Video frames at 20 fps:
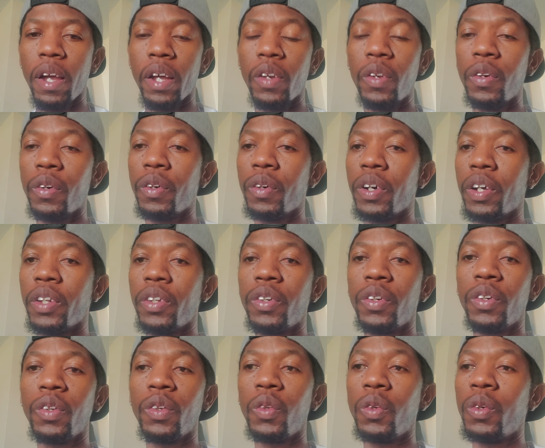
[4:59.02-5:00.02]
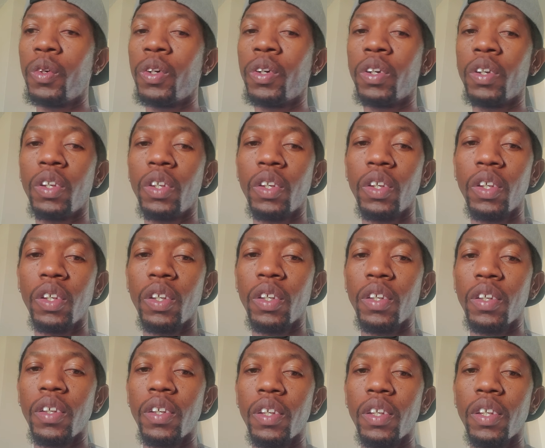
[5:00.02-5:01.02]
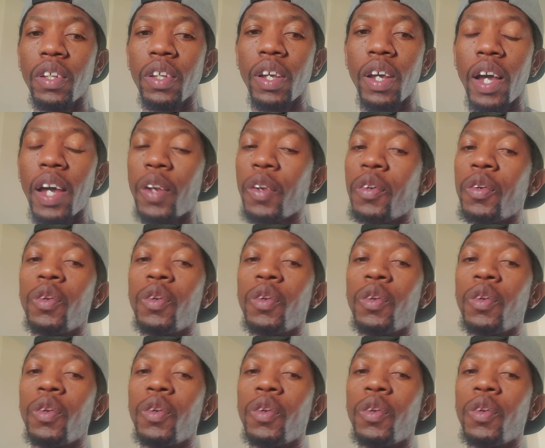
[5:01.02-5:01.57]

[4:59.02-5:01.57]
I don't I don't know. I